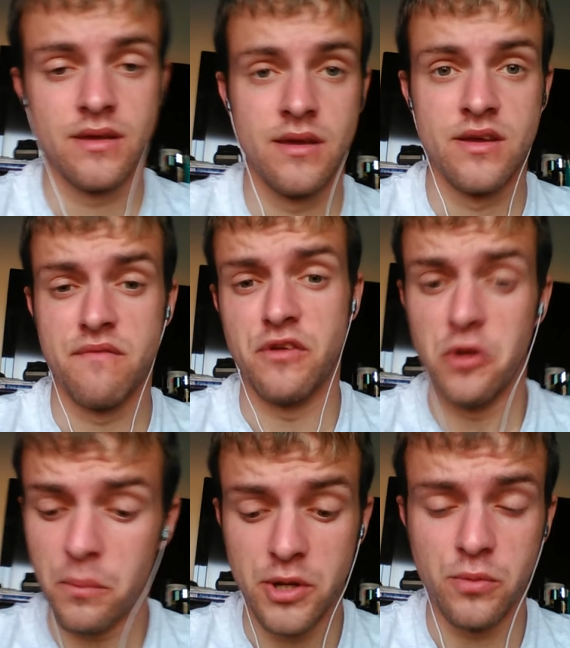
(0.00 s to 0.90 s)

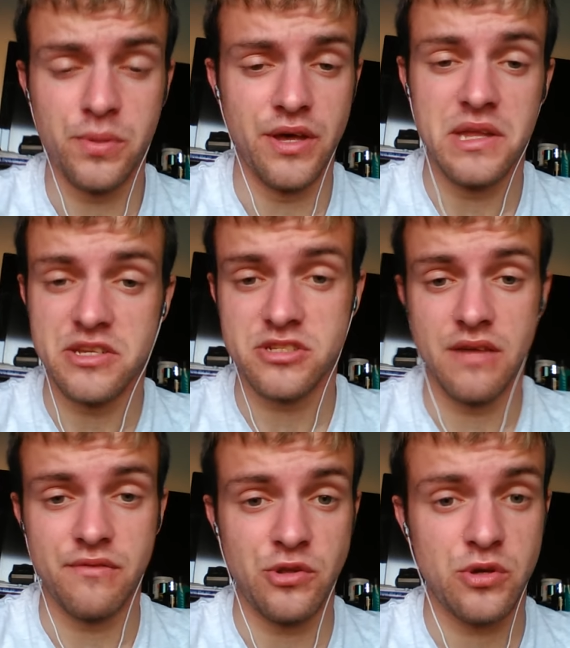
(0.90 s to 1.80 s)
Phenomenal player at this
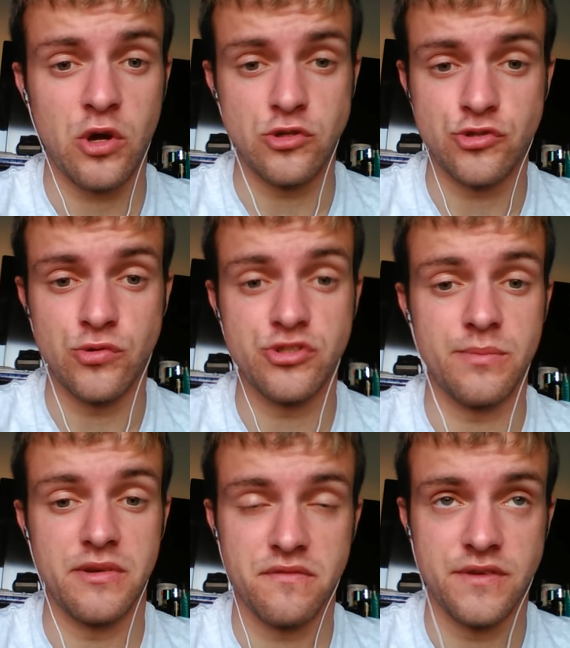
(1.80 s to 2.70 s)
level. Controls the
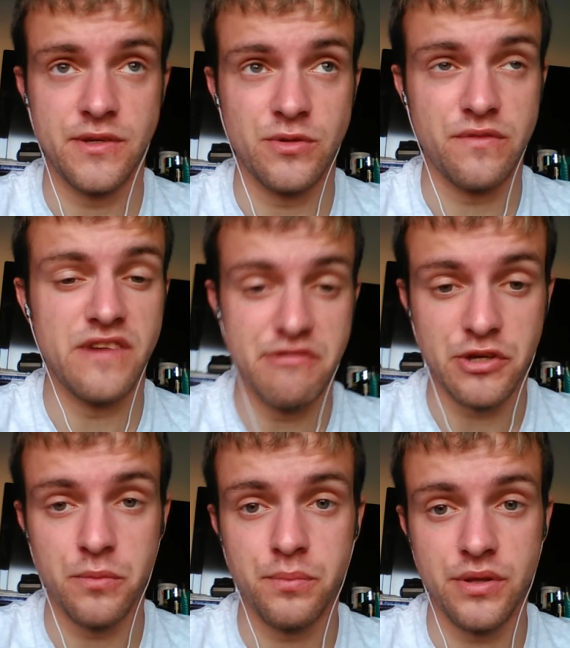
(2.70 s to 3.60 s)
midfield. Very good
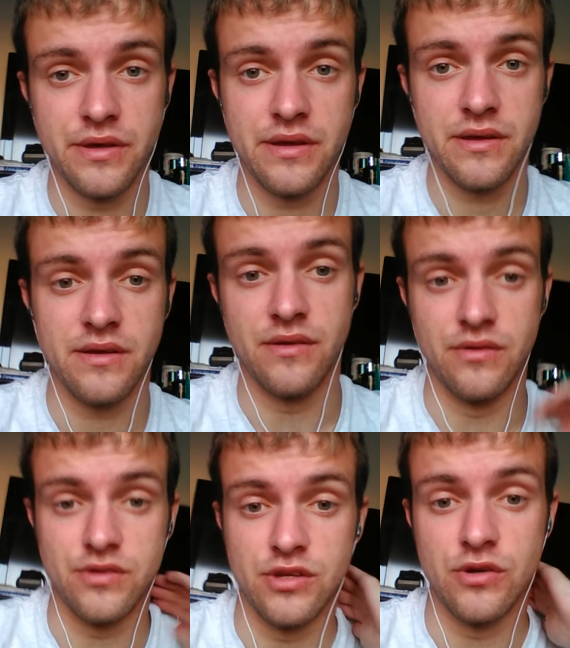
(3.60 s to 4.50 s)
player. And,
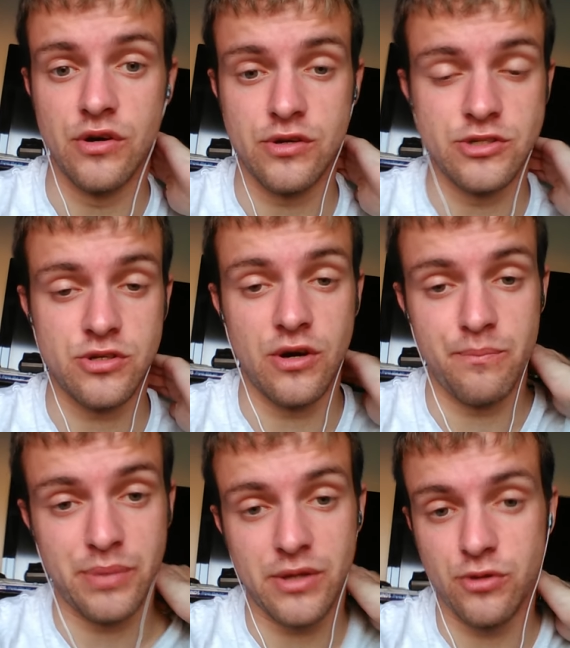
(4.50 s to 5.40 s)
you know, he's got
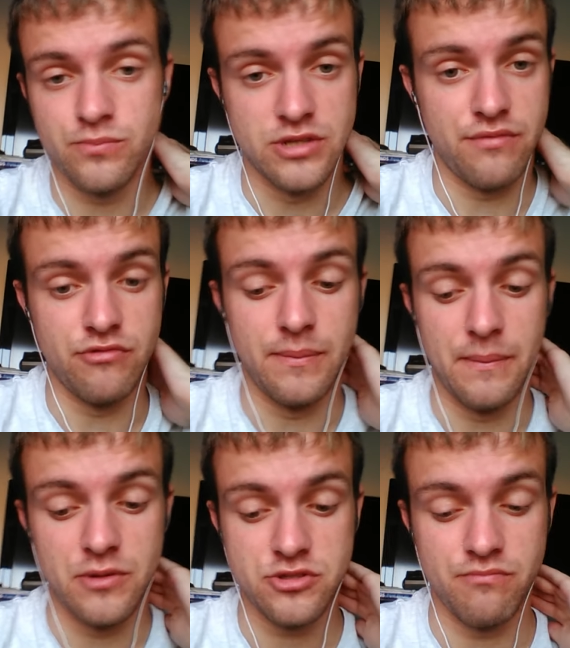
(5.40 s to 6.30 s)
big clubs after him. Not a
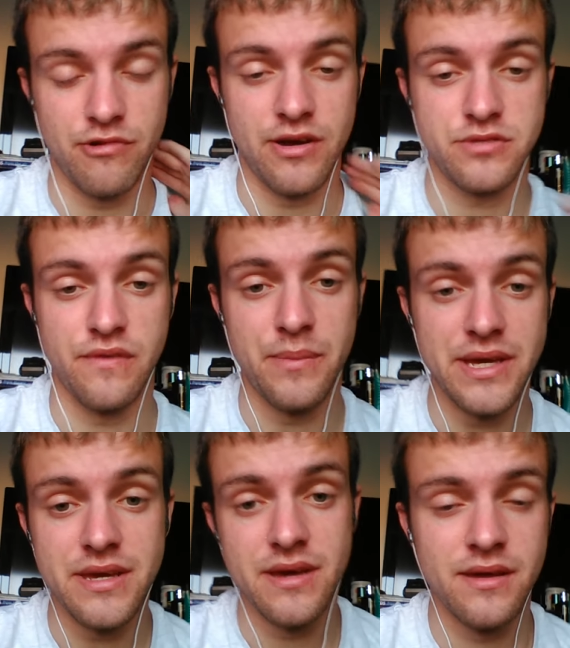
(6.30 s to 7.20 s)
surprise for me
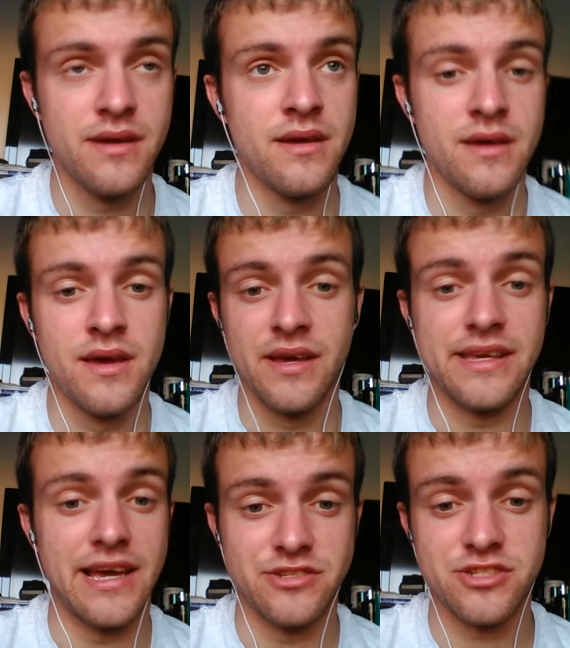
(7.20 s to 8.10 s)
yeah,
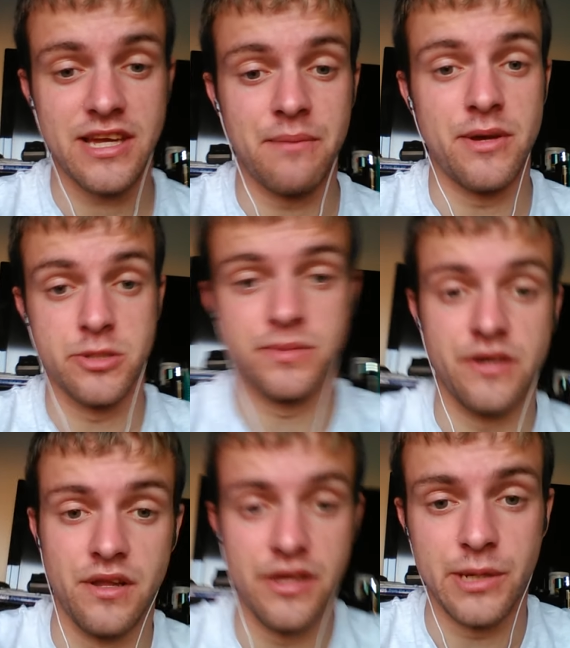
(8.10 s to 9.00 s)
he's the second best player in
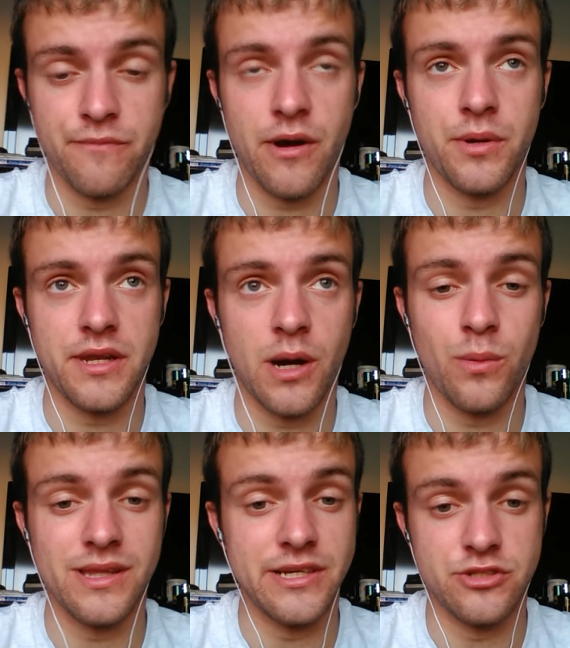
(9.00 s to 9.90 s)
the league without a doubt.
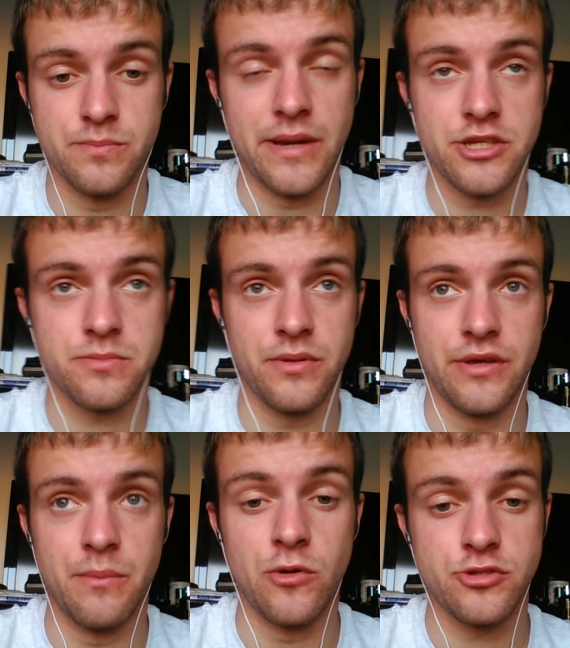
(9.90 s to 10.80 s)
Leeds' is best player,
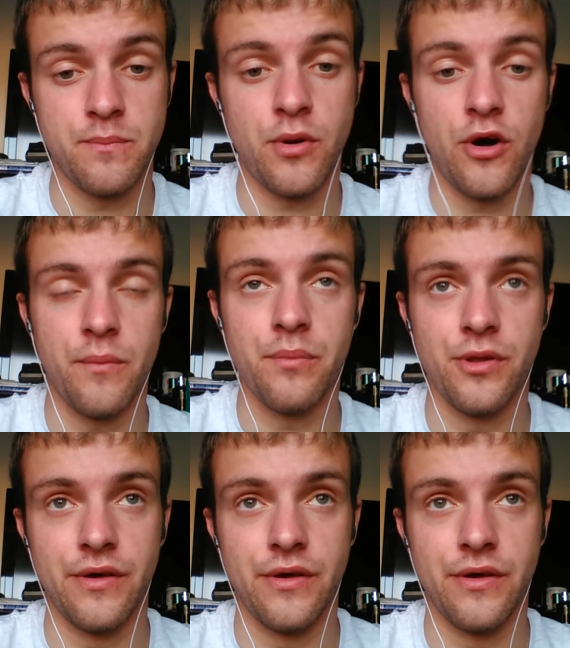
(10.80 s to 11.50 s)
most important player.